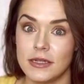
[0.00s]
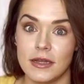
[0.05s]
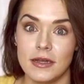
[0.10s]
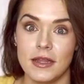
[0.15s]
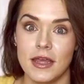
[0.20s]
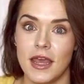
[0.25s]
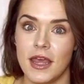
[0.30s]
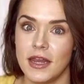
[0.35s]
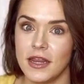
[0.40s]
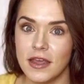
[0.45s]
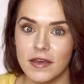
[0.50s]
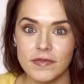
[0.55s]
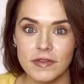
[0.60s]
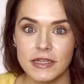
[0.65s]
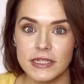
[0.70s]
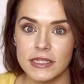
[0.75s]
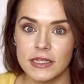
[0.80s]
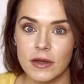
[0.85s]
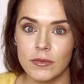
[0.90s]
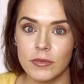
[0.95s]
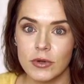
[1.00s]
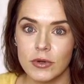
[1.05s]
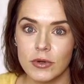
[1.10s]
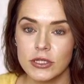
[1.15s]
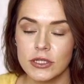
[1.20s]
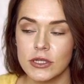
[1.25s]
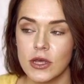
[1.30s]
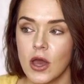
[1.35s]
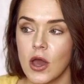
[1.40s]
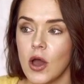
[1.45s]
done any of these
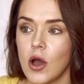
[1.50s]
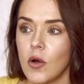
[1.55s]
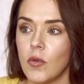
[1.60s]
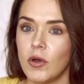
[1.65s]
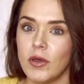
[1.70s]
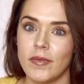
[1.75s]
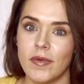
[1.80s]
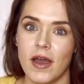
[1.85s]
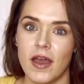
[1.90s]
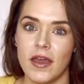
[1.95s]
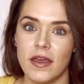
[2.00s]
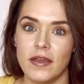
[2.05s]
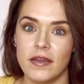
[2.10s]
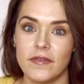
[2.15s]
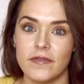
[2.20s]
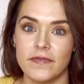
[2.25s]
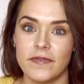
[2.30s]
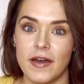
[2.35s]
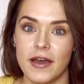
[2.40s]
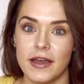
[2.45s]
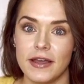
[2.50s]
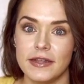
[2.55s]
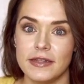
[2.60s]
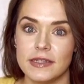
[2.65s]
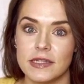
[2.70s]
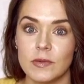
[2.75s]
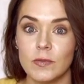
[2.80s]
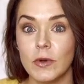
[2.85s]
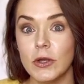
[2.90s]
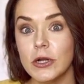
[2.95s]
numbers. We might find
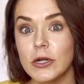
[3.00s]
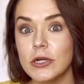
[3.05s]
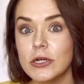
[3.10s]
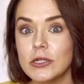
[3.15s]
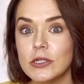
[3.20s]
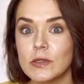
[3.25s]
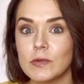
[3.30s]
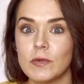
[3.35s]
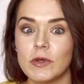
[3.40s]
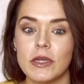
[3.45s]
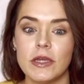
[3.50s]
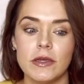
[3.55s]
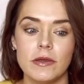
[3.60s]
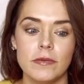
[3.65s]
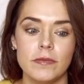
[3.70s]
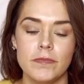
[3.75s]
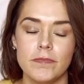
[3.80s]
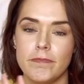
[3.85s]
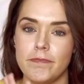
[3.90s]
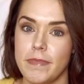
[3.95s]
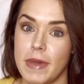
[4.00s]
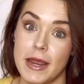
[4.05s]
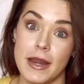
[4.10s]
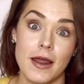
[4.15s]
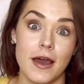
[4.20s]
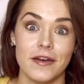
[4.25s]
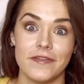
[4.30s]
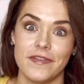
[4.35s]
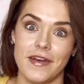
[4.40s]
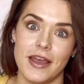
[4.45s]
some winners. We may
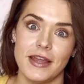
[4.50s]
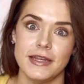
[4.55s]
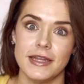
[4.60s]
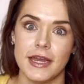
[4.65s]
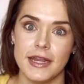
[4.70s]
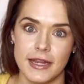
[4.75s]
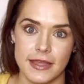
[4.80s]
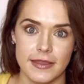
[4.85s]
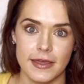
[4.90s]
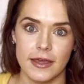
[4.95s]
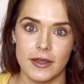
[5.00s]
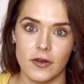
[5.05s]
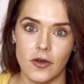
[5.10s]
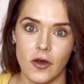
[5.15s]
not find anything at